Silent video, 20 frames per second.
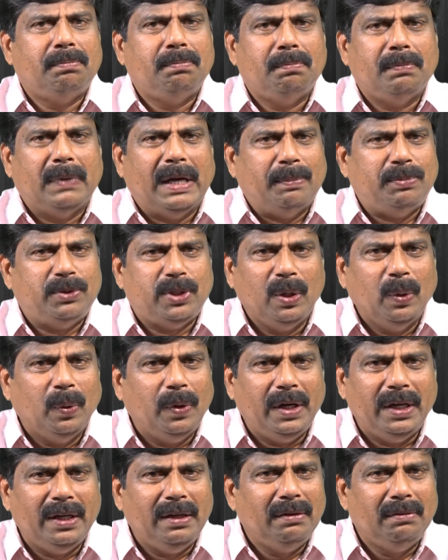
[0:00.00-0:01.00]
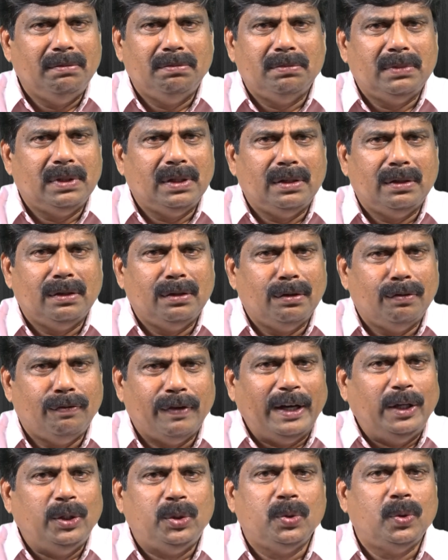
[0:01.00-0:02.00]
absolutely
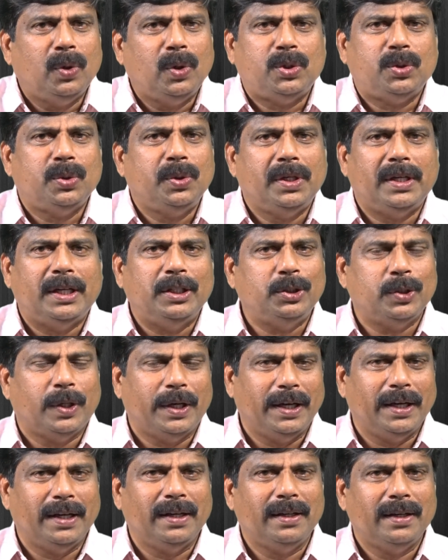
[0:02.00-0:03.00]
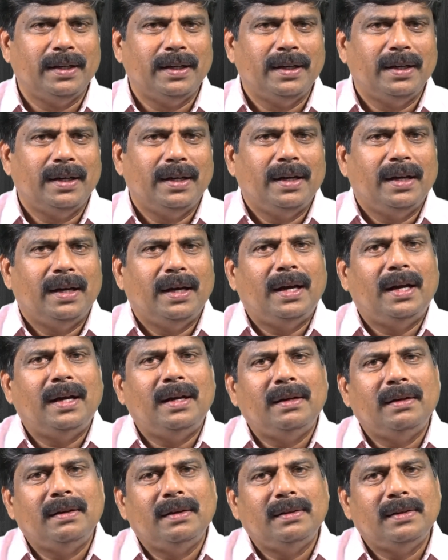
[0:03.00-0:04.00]
faltu also you are enjoying.
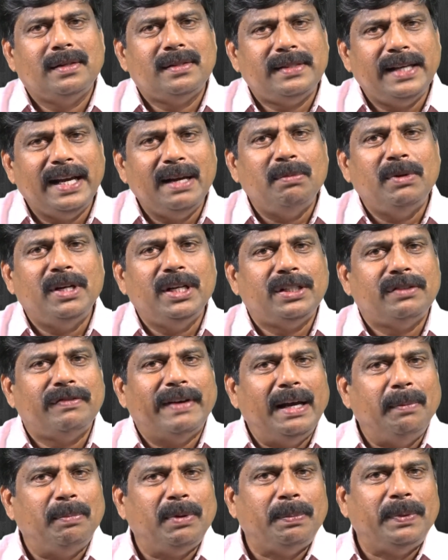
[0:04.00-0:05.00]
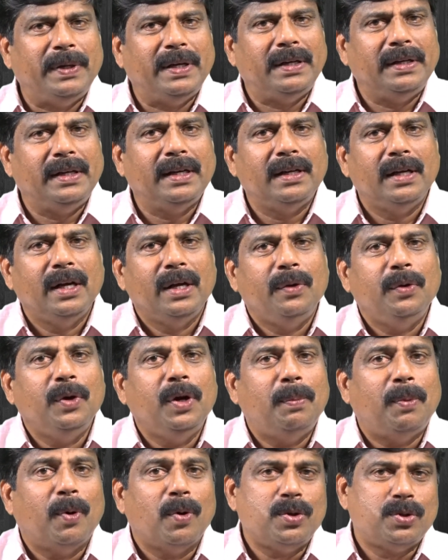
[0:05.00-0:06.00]
And the same dish if I prepare here, you will
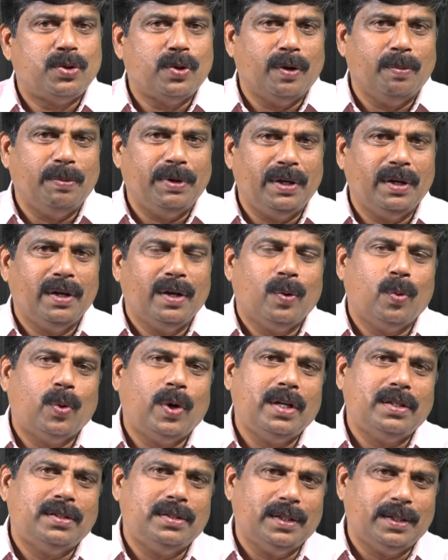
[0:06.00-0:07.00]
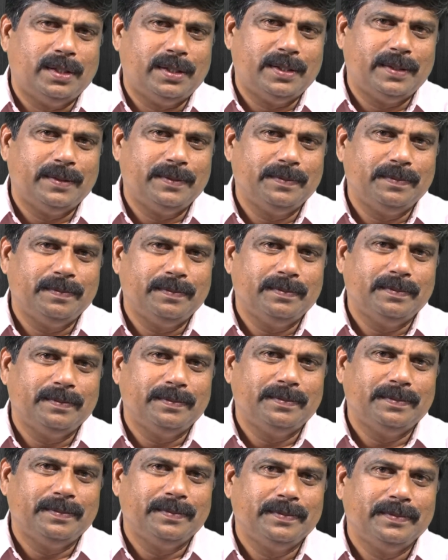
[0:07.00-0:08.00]
pounce on me. What is this?
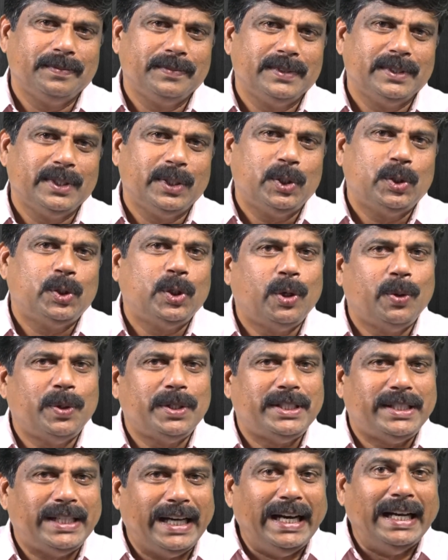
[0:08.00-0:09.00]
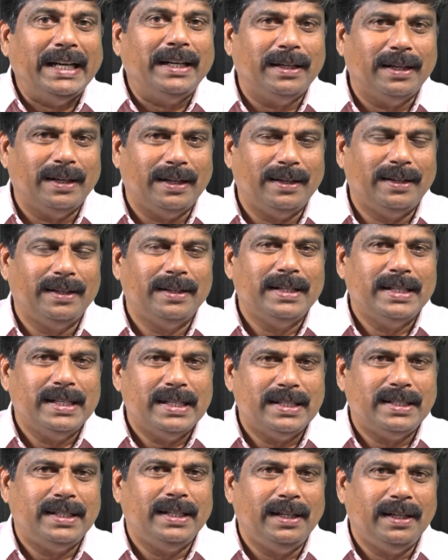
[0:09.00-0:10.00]
So I was telling her,
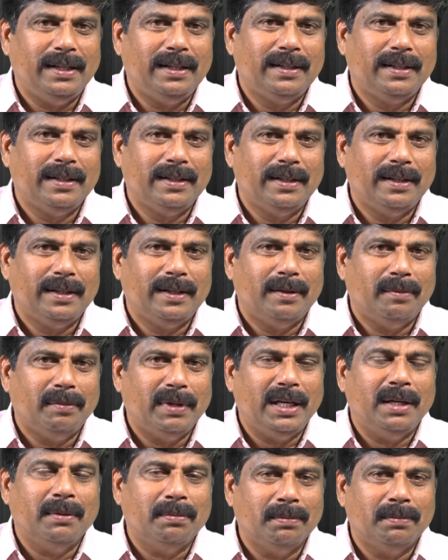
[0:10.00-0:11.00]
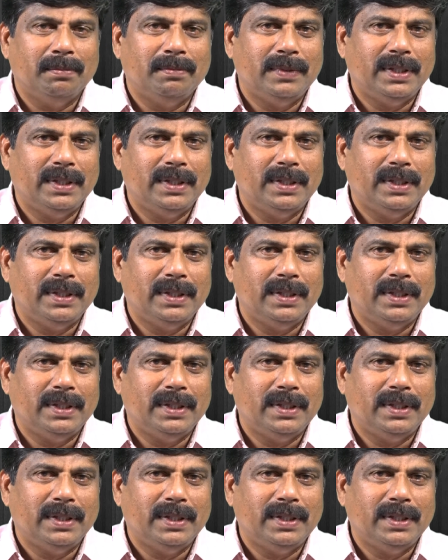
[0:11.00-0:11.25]
see, madam,